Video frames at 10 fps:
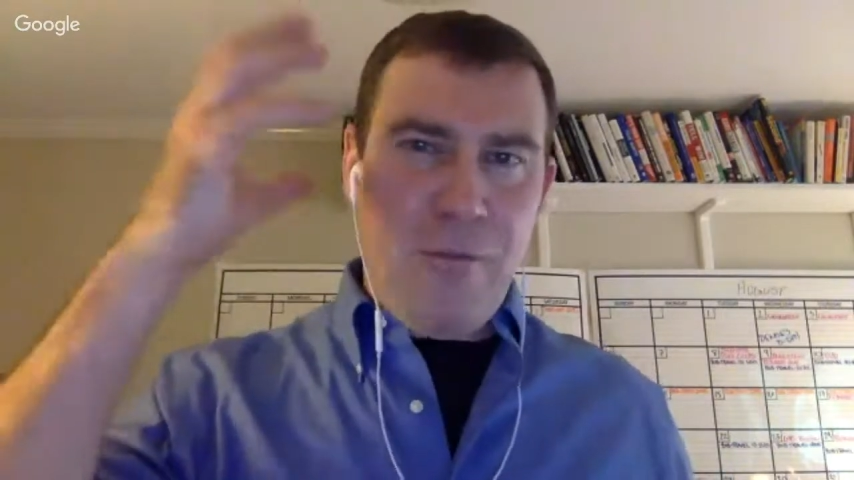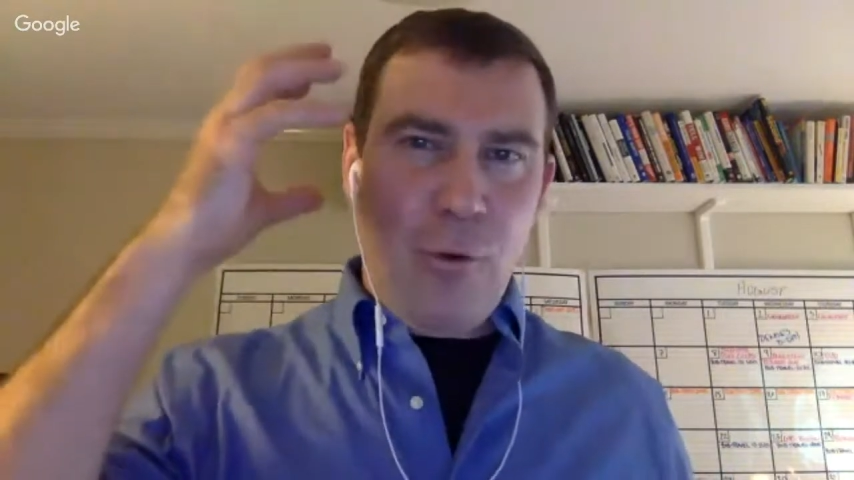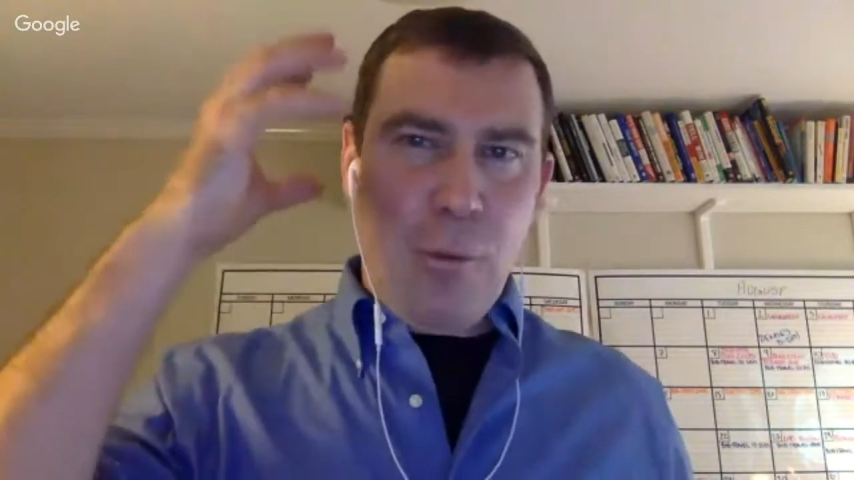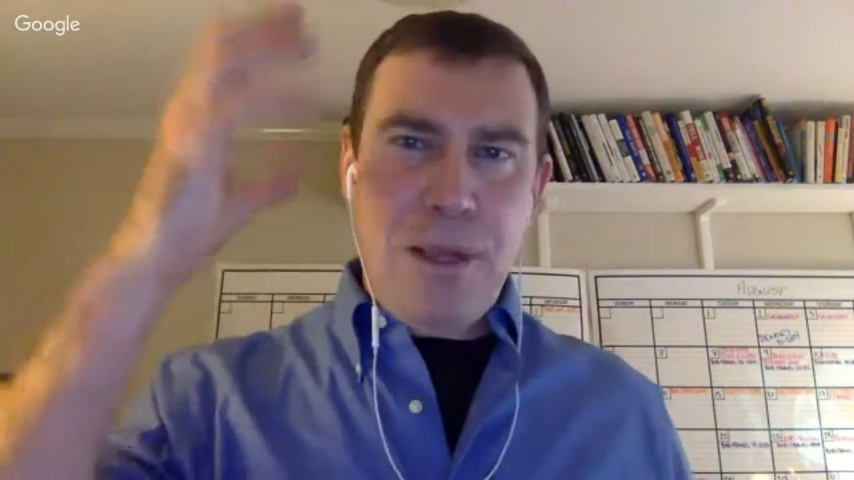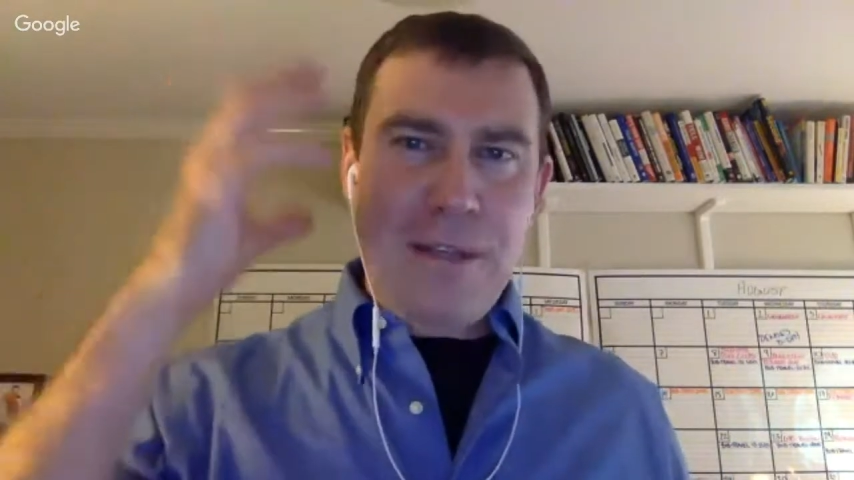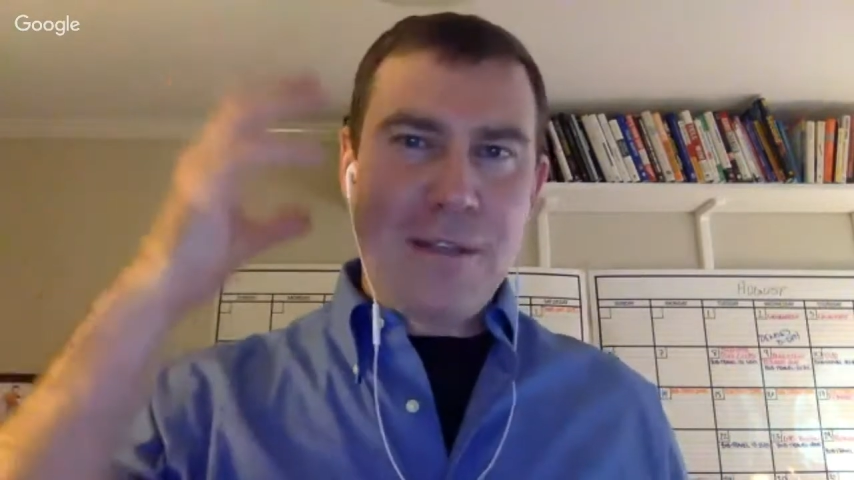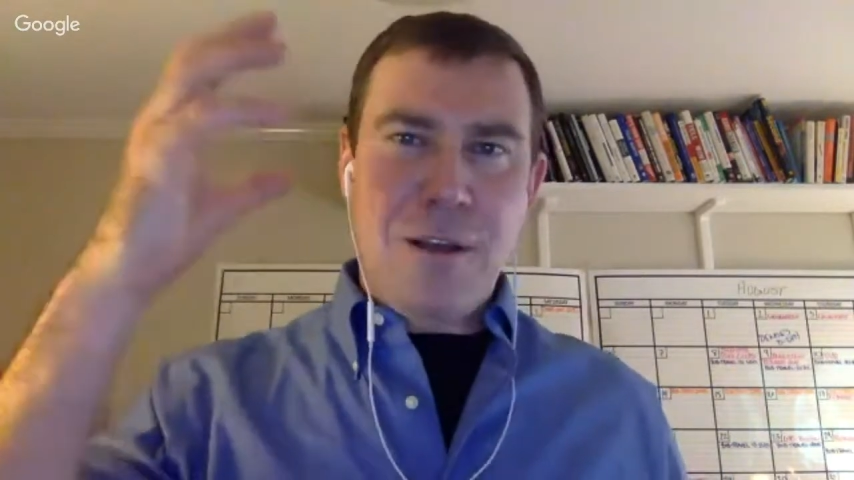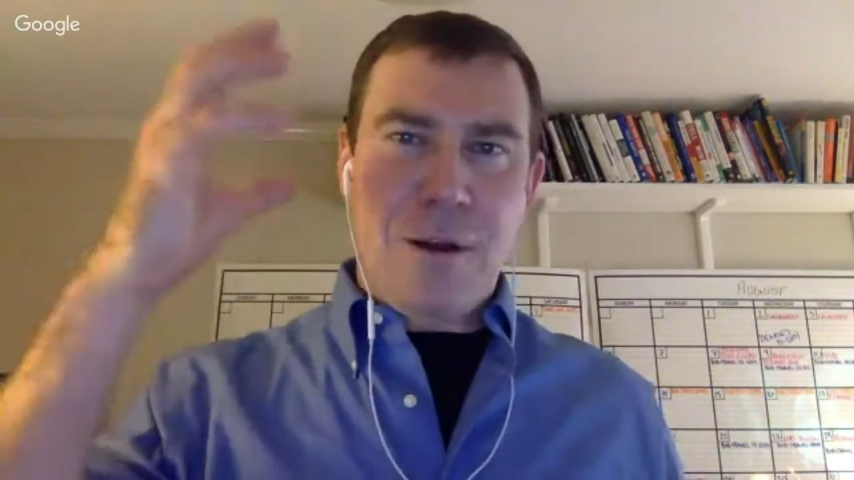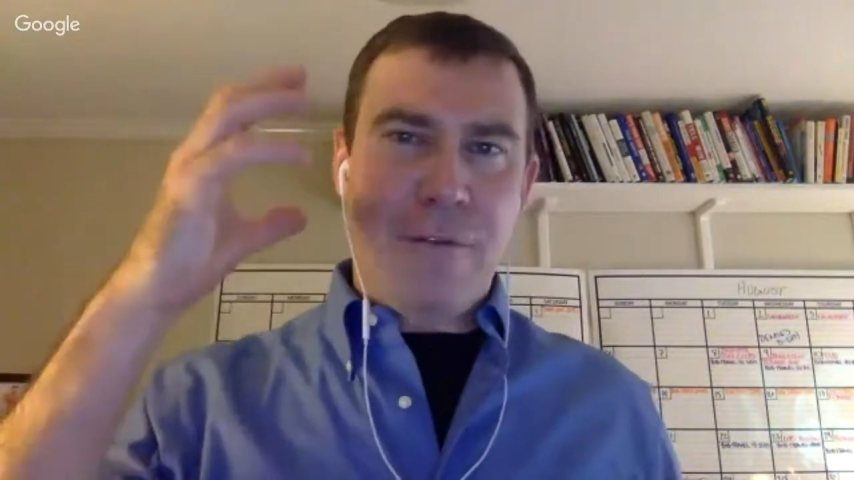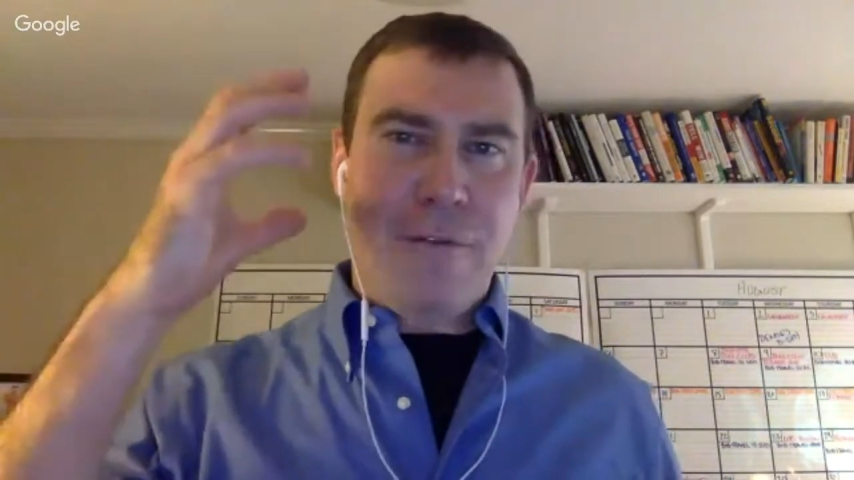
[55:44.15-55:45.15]
4 places
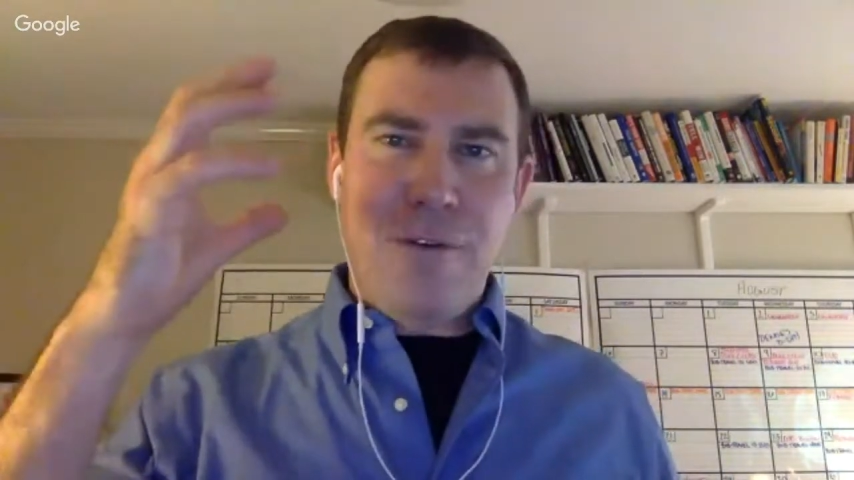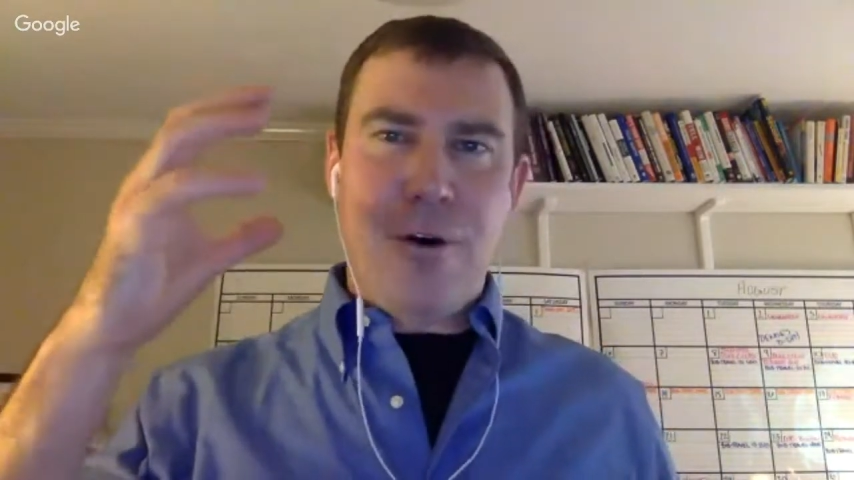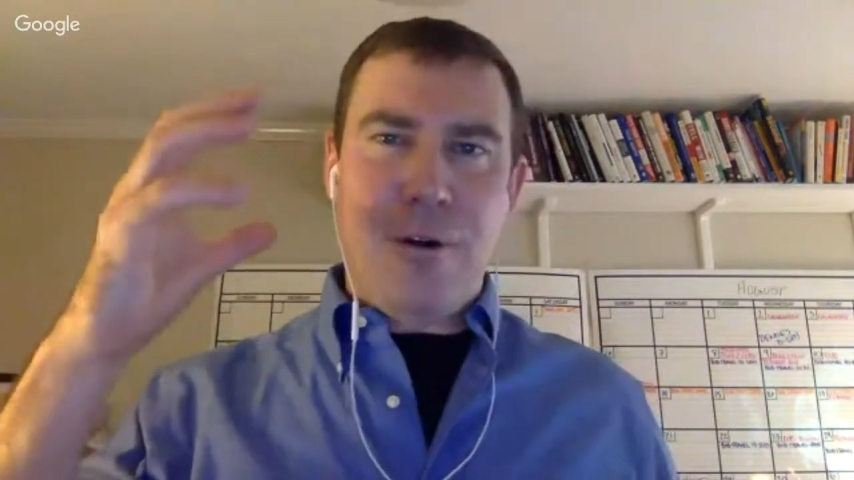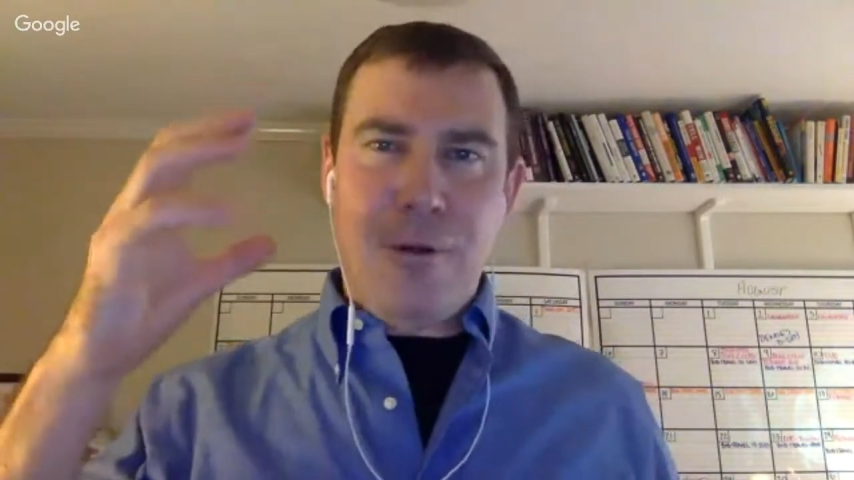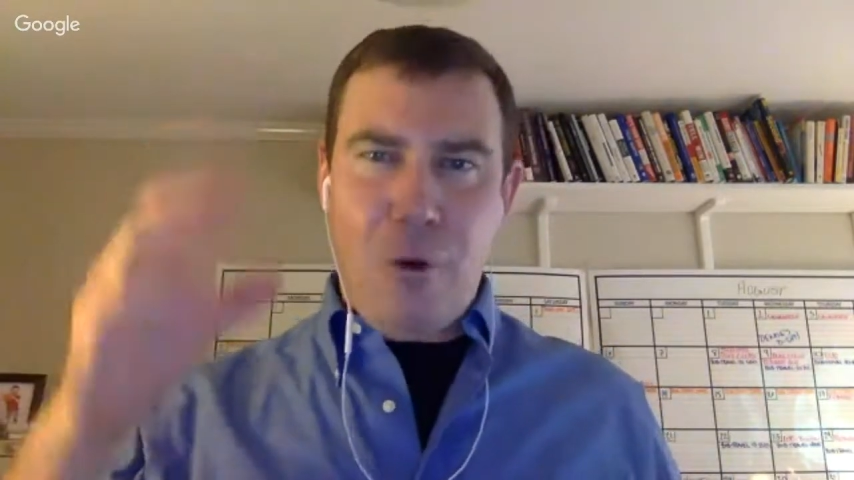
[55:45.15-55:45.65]
that are full.